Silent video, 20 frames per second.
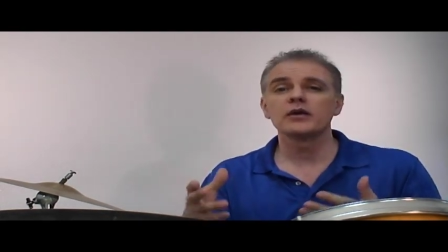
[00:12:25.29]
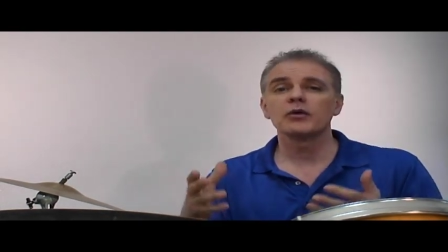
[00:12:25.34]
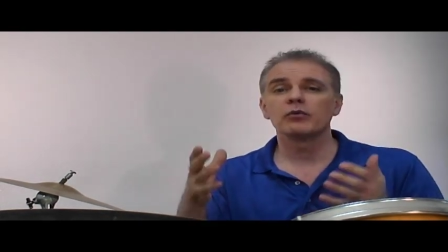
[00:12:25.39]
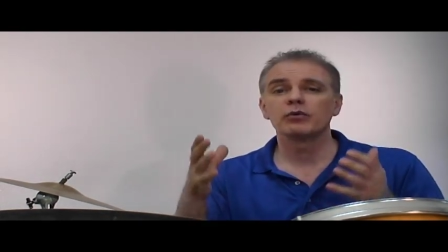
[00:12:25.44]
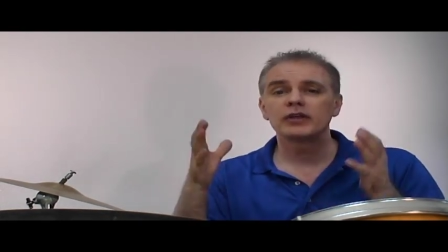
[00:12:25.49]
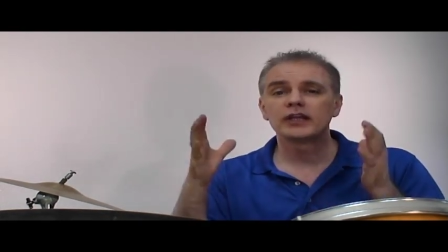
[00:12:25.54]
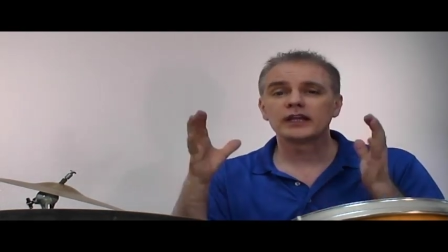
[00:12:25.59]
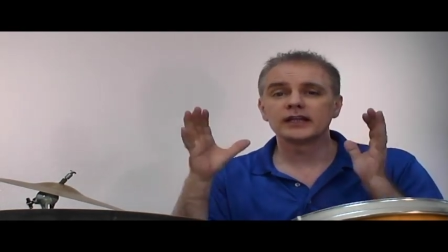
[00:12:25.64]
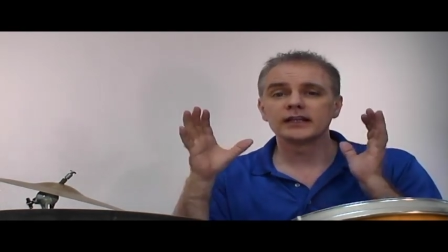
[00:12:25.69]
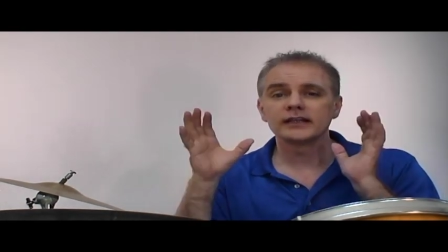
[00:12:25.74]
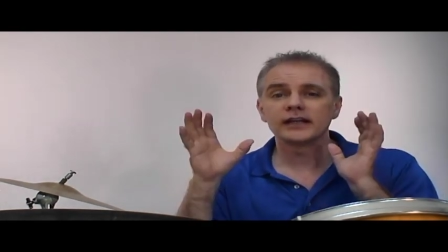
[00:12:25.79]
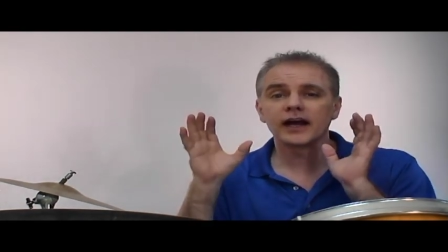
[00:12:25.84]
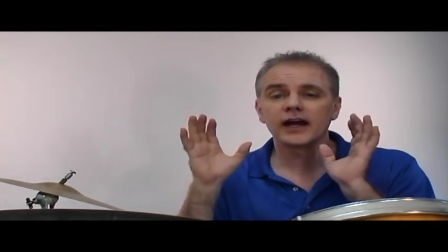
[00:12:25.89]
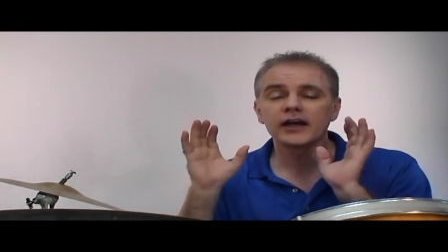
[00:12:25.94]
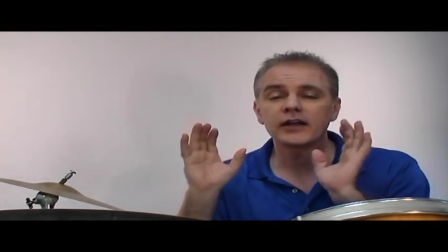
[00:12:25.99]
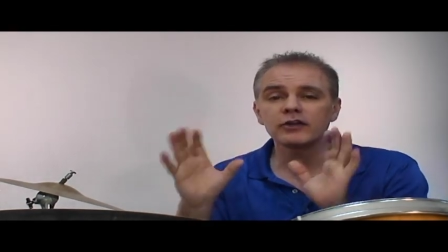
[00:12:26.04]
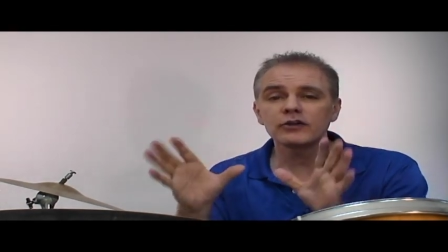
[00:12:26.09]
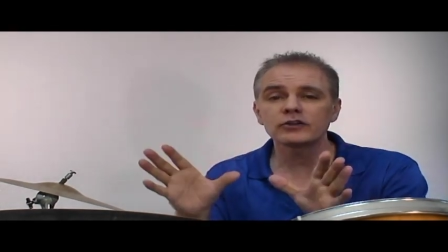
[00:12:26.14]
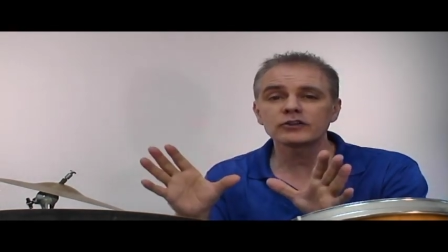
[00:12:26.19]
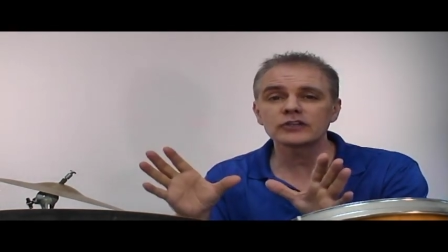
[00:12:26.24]
We need to
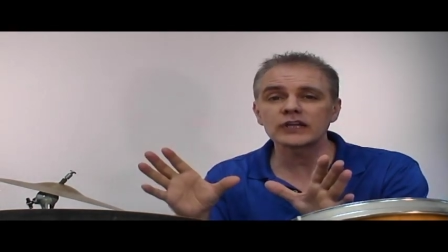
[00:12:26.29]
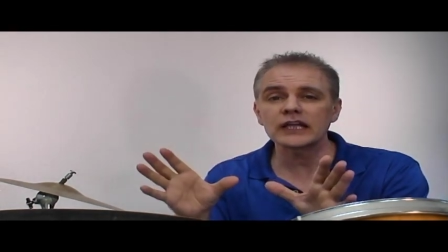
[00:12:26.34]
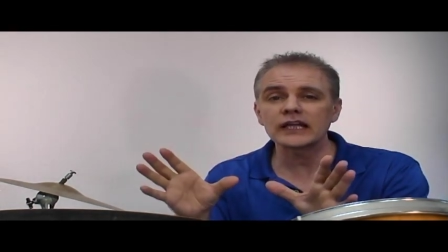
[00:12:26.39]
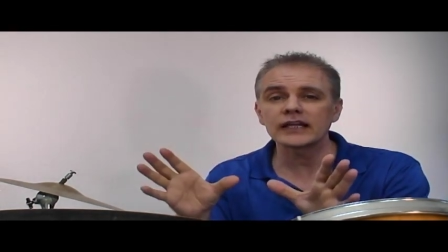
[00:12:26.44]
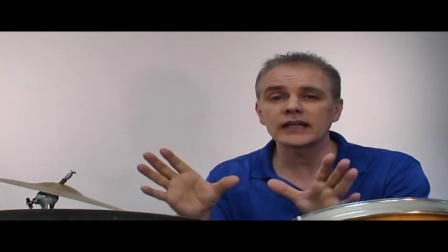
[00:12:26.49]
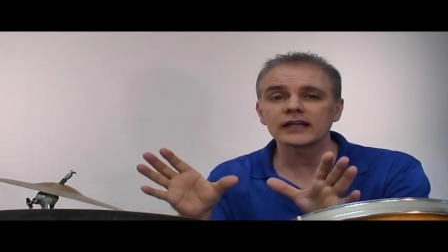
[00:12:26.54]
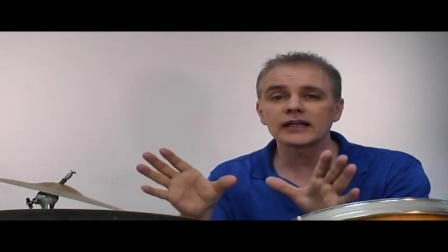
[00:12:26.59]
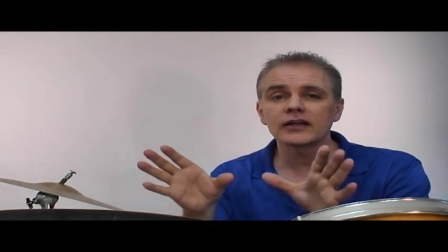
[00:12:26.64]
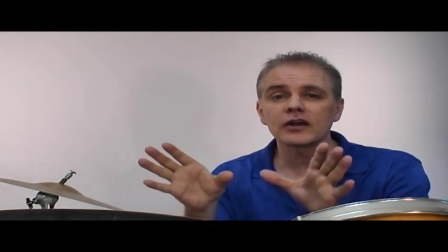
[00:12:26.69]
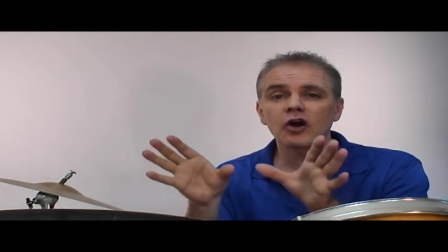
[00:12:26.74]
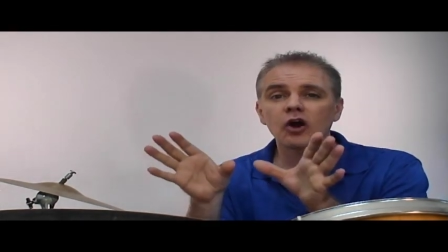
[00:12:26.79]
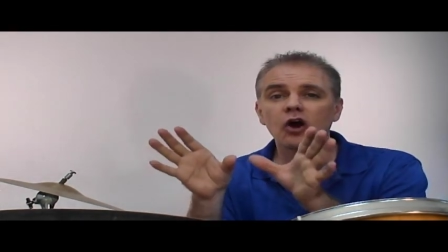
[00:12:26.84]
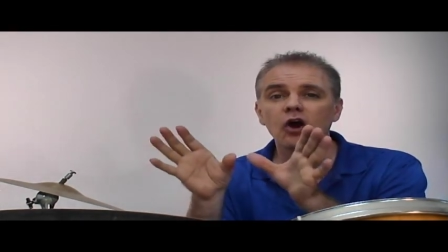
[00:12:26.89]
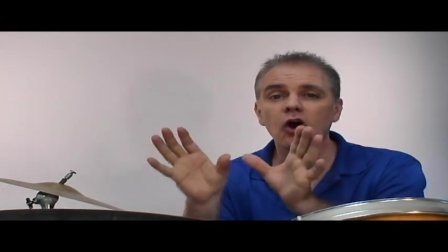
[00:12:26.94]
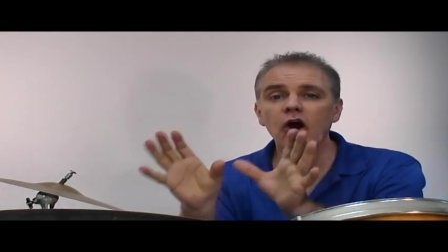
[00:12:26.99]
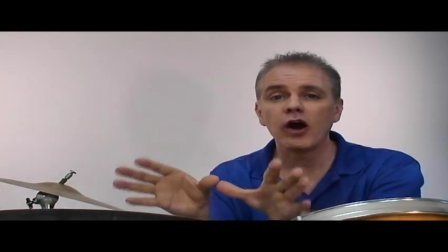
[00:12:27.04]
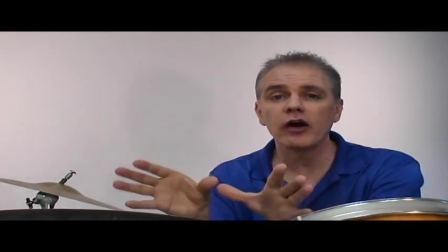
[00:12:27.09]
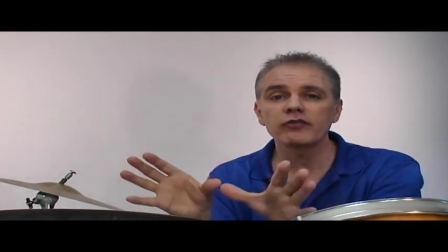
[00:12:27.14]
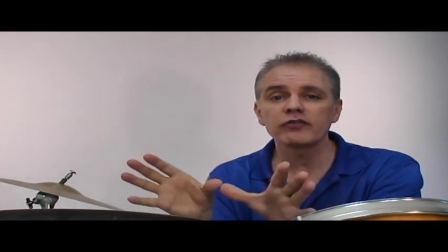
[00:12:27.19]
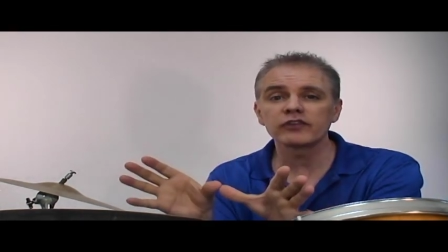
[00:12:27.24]
understand it
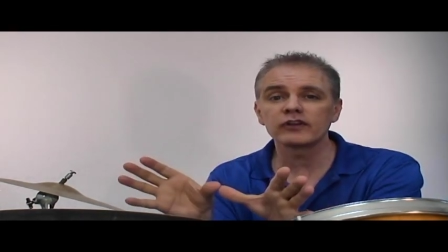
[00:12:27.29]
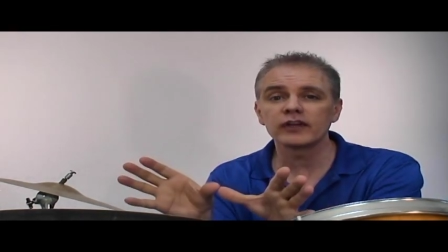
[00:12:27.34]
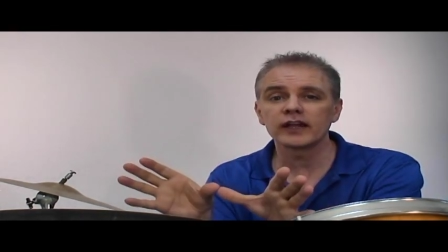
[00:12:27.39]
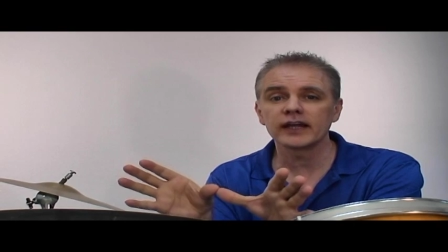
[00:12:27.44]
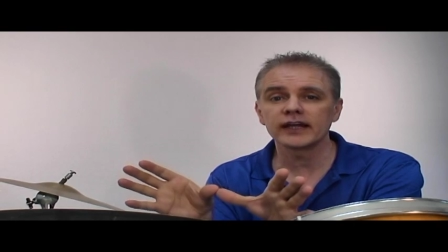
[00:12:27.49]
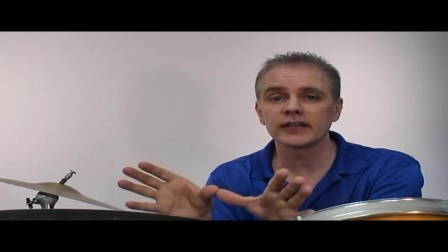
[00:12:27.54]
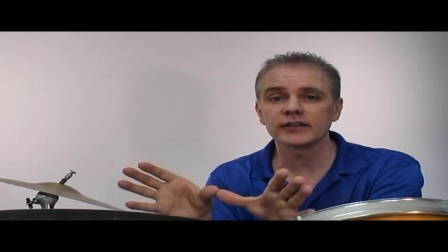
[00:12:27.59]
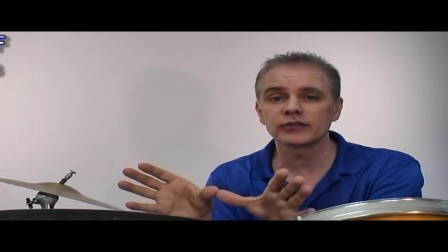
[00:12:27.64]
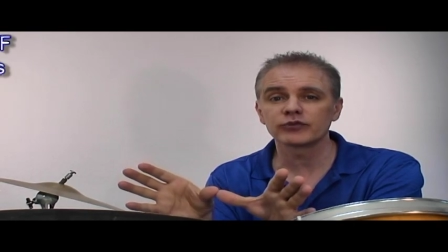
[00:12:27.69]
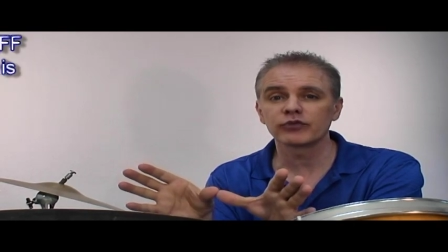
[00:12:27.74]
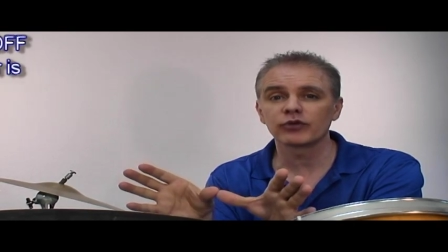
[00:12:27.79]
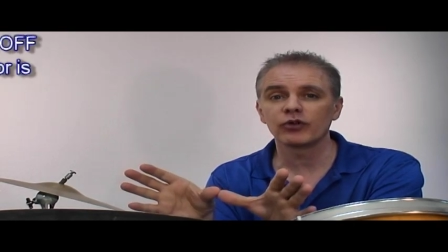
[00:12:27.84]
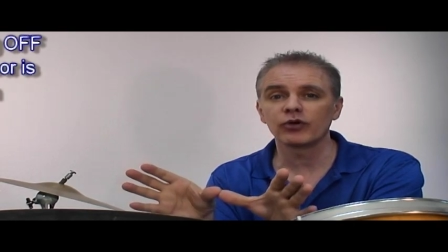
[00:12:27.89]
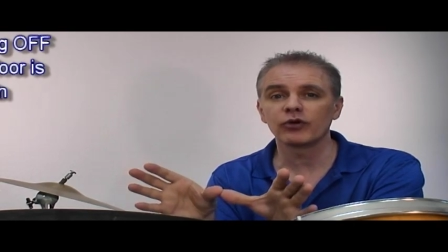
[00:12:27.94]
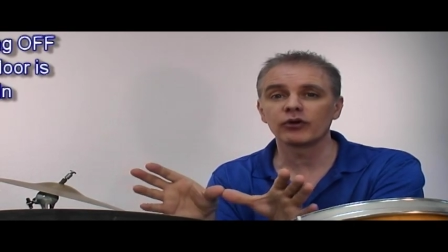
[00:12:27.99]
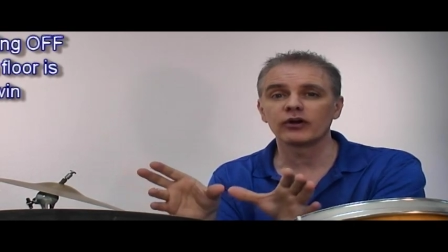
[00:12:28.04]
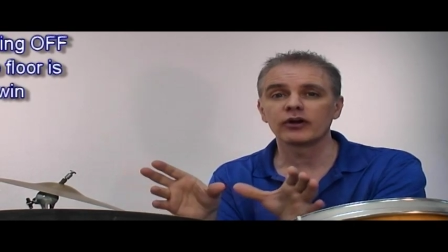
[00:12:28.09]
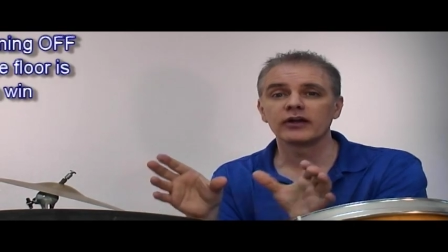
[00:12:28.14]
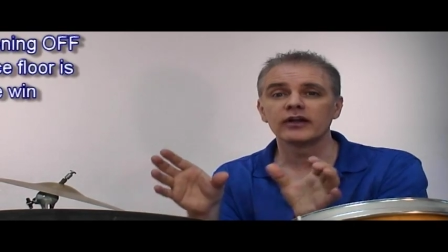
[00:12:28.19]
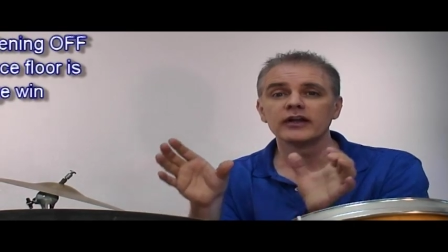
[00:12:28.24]
off the dance
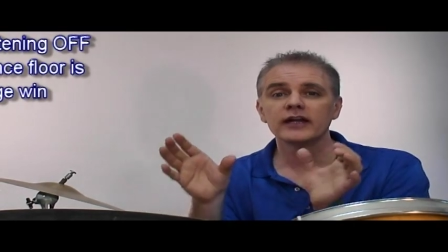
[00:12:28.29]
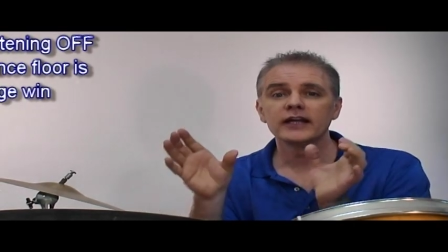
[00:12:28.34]
floor,